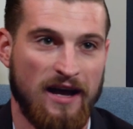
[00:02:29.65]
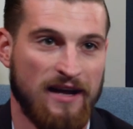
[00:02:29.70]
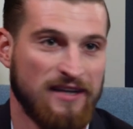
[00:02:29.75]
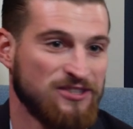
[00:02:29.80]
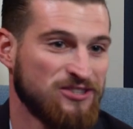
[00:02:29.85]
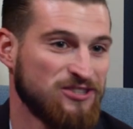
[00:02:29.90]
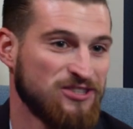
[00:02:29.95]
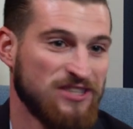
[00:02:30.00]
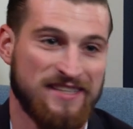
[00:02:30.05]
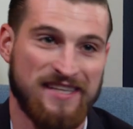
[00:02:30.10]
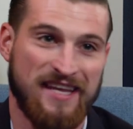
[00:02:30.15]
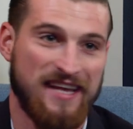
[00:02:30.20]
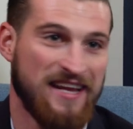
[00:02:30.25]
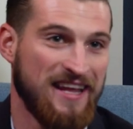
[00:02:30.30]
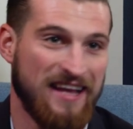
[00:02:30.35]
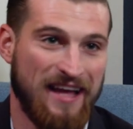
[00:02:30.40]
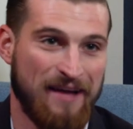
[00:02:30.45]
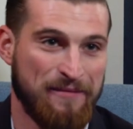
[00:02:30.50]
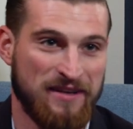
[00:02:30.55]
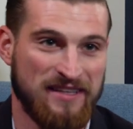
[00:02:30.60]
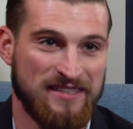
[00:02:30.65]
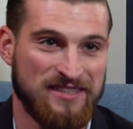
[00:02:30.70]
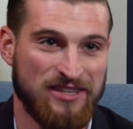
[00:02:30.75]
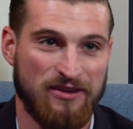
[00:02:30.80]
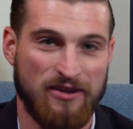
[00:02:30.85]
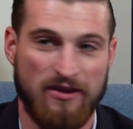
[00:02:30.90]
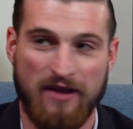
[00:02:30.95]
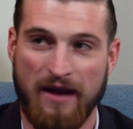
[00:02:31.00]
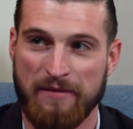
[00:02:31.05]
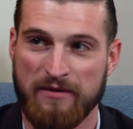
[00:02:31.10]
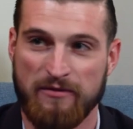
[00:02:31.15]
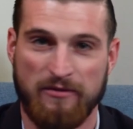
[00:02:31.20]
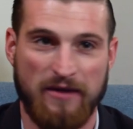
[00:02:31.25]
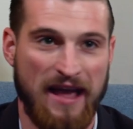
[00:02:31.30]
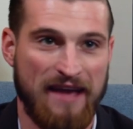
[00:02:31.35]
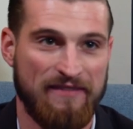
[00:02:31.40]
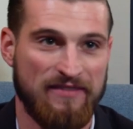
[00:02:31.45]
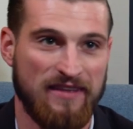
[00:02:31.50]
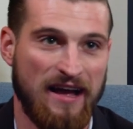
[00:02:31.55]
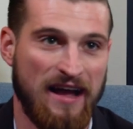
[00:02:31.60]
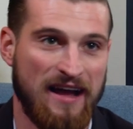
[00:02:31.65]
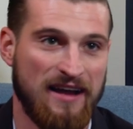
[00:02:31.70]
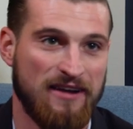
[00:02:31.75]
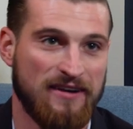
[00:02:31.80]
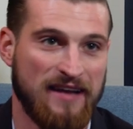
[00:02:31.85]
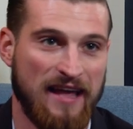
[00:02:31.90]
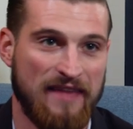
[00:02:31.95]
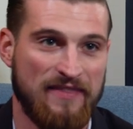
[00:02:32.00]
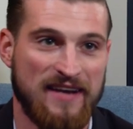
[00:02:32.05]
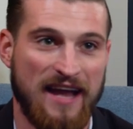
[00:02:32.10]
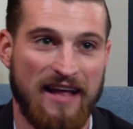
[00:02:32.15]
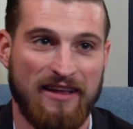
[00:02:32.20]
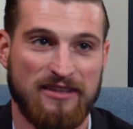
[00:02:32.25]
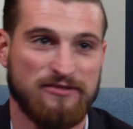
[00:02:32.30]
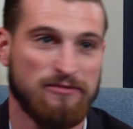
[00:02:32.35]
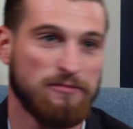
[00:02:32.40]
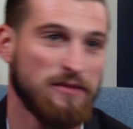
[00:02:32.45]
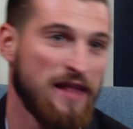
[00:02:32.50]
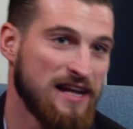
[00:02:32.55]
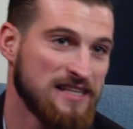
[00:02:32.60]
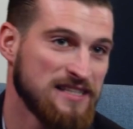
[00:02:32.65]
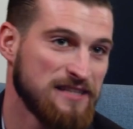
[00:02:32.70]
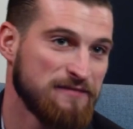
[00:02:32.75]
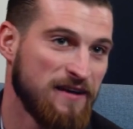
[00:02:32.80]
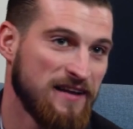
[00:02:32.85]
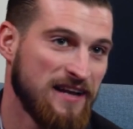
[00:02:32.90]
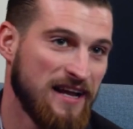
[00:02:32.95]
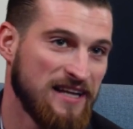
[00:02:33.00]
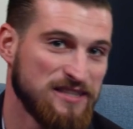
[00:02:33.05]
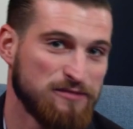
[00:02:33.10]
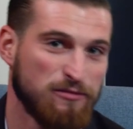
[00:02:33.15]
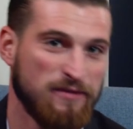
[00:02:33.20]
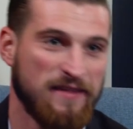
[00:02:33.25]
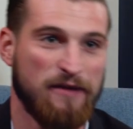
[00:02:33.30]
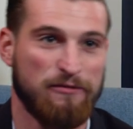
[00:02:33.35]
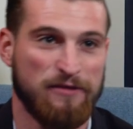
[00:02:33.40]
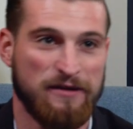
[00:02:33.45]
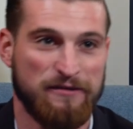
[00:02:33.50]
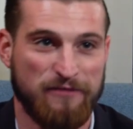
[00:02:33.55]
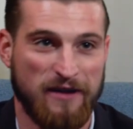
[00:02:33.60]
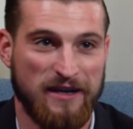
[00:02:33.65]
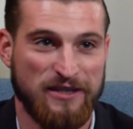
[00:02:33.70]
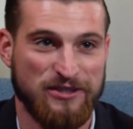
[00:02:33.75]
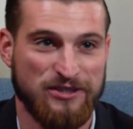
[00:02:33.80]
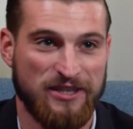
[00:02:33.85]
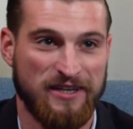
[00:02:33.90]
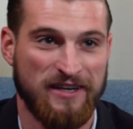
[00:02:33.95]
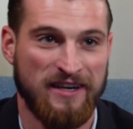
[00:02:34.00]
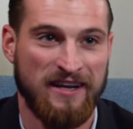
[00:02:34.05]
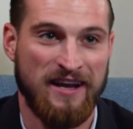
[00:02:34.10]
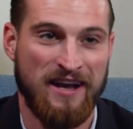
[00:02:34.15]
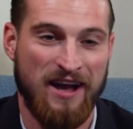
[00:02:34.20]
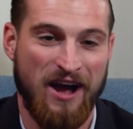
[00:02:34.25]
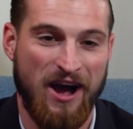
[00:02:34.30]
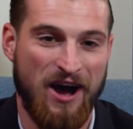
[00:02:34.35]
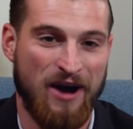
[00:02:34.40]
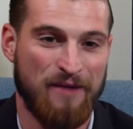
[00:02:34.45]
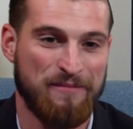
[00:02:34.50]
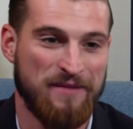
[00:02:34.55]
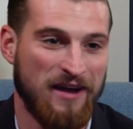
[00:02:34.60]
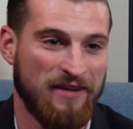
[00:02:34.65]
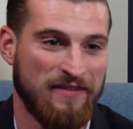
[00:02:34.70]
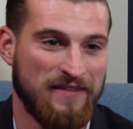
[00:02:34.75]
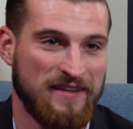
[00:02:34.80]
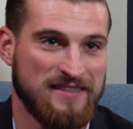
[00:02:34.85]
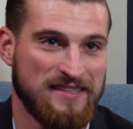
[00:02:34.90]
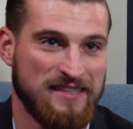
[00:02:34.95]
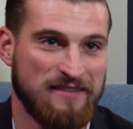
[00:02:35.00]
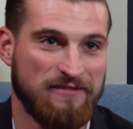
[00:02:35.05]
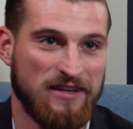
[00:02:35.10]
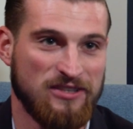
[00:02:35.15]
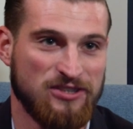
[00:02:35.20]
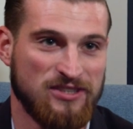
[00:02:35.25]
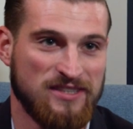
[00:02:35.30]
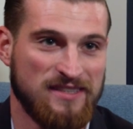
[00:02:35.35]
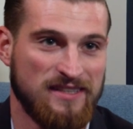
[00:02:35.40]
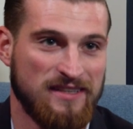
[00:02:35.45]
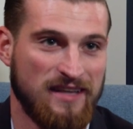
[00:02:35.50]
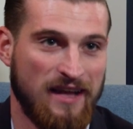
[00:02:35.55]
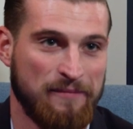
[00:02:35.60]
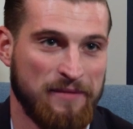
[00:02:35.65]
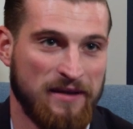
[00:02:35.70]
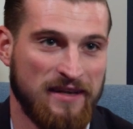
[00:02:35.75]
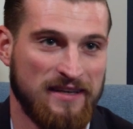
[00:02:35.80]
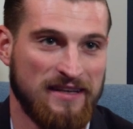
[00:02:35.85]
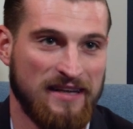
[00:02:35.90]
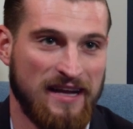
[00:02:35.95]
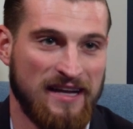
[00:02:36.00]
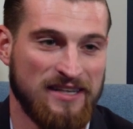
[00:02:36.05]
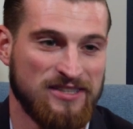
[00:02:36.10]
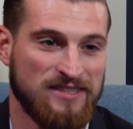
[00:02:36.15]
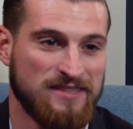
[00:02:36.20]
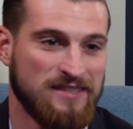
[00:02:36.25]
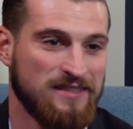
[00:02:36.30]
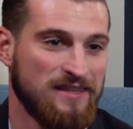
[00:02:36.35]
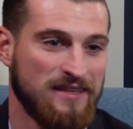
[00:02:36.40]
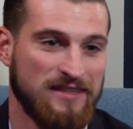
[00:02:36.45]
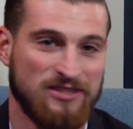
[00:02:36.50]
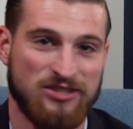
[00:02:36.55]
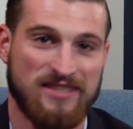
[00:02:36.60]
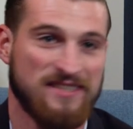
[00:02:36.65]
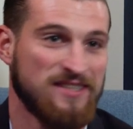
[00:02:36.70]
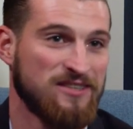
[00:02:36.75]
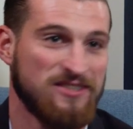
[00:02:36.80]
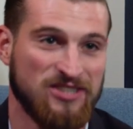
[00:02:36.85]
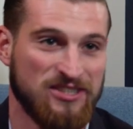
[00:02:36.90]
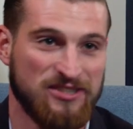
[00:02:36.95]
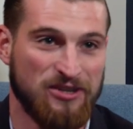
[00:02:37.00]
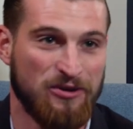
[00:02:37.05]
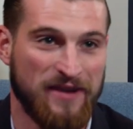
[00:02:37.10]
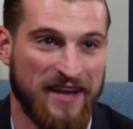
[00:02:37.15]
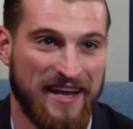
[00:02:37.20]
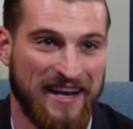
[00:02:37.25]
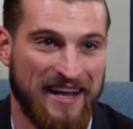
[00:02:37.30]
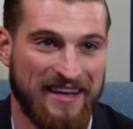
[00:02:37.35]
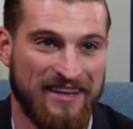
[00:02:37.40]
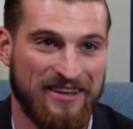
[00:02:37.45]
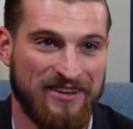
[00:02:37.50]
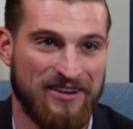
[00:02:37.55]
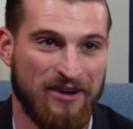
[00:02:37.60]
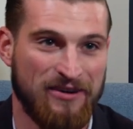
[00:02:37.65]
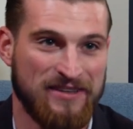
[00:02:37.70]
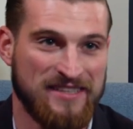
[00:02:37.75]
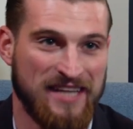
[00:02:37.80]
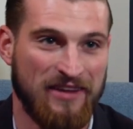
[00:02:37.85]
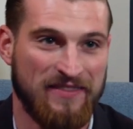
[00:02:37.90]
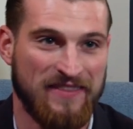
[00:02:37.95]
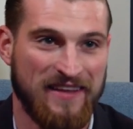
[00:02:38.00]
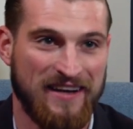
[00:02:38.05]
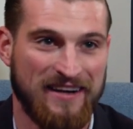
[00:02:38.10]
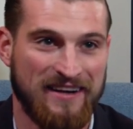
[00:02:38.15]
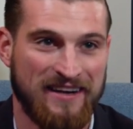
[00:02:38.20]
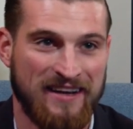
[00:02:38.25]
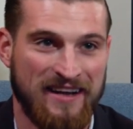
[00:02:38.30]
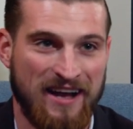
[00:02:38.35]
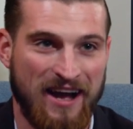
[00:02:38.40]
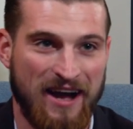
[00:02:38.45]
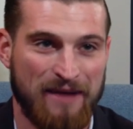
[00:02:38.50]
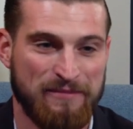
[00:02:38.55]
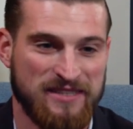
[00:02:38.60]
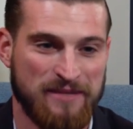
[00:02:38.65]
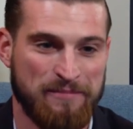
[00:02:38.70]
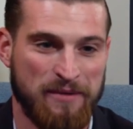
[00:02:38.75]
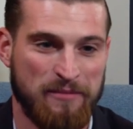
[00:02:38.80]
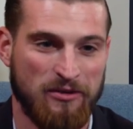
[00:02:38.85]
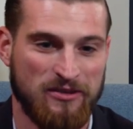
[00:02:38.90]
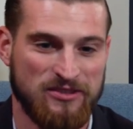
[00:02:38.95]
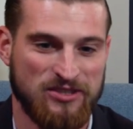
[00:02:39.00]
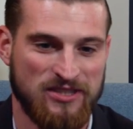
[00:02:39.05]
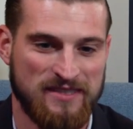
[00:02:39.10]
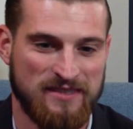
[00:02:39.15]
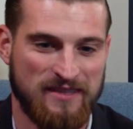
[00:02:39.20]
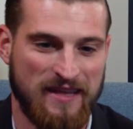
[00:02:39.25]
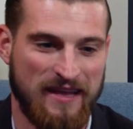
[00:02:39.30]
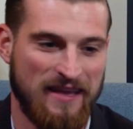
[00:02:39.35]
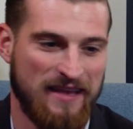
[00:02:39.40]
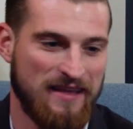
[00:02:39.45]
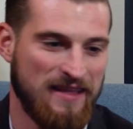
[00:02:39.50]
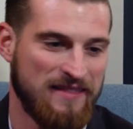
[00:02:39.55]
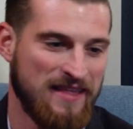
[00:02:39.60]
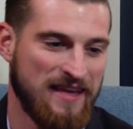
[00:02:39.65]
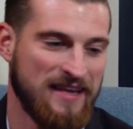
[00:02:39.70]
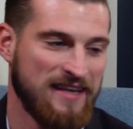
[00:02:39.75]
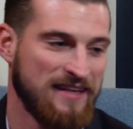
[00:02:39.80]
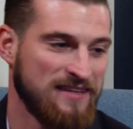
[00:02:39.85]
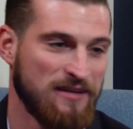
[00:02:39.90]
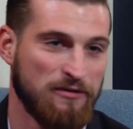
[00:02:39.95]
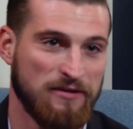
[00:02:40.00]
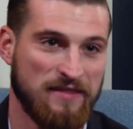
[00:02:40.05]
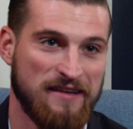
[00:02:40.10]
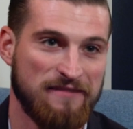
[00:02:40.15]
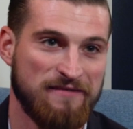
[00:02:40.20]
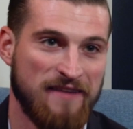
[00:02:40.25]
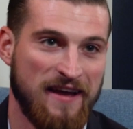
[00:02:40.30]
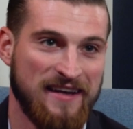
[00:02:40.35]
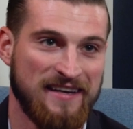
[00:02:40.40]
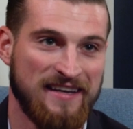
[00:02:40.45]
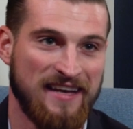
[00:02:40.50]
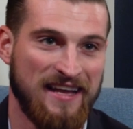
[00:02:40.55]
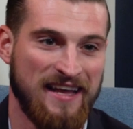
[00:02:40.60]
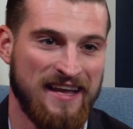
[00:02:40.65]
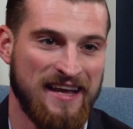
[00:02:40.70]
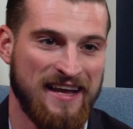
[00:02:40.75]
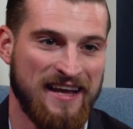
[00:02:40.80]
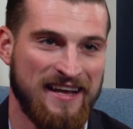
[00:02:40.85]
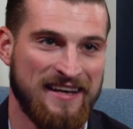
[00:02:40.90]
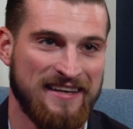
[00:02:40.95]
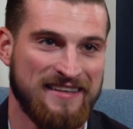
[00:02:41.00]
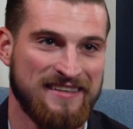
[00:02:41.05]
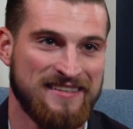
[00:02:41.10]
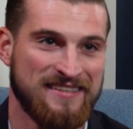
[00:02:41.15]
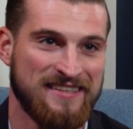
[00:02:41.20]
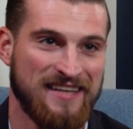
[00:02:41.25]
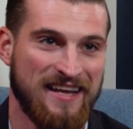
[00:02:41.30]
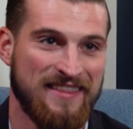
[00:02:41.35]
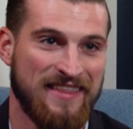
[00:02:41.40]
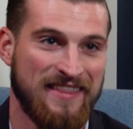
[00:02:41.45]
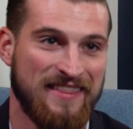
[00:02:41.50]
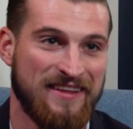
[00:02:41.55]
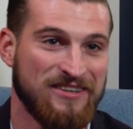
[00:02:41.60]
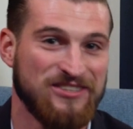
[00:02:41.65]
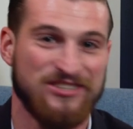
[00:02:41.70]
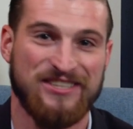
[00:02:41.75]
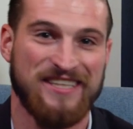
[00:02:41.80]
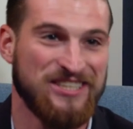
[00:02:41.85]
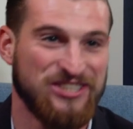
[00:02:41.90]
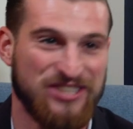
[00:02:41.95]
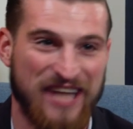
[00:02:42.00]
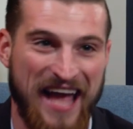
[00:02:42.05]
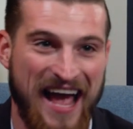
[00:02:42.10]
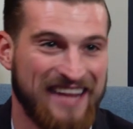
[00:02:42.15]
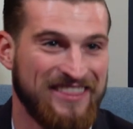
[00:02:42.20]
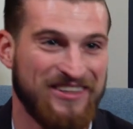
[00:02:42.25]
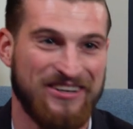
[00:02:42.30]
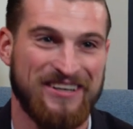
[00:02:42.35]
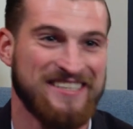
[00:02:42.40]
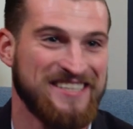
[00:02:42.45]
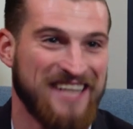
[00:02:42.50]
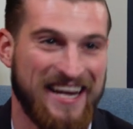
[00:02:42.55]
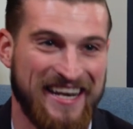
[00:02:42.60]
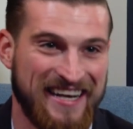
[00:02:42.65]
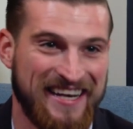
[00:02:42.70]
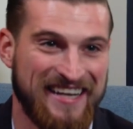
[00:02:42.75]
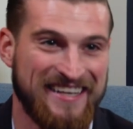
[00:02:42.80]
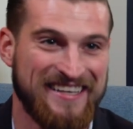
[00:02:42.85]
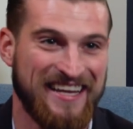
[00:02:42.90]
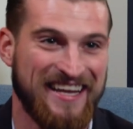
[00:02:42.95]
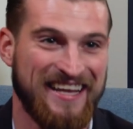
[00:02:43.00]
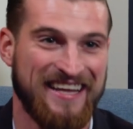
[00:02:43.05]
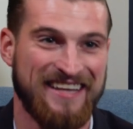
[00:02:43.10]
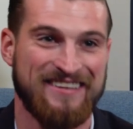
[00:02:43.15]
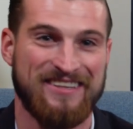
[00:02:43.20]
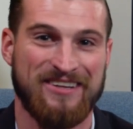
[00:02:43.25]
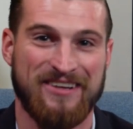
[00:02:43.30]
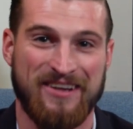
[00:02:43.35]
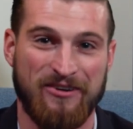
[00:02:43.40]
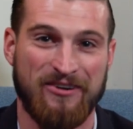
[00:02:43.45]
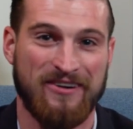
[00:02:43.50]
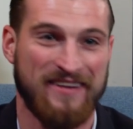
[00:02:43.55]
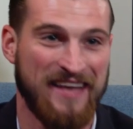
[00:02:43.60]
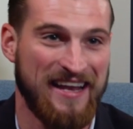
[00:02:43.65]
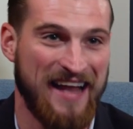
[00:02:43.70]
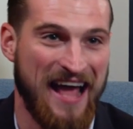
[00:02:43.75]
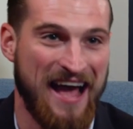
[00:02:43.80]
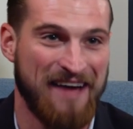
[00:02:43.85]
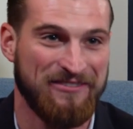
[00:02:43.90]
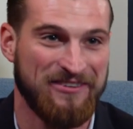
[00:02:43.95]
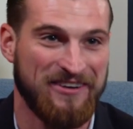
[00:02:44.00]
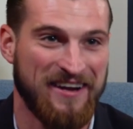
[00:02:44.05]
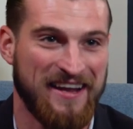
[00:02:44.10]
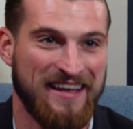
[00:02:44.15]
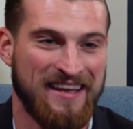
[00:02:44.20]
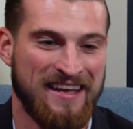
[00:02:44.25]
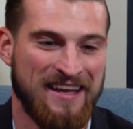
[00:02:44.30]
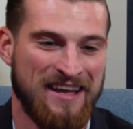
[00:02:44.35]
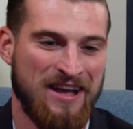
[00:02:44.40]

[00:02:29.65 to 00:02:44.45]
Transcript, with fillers: Just get it. I mean, I already had the knowledge from last event. I just want that refresher. Now this event, I just go get it. You know, it's out there. Some people they get done with the event and then they're just like jacked. They're excited to go get after it.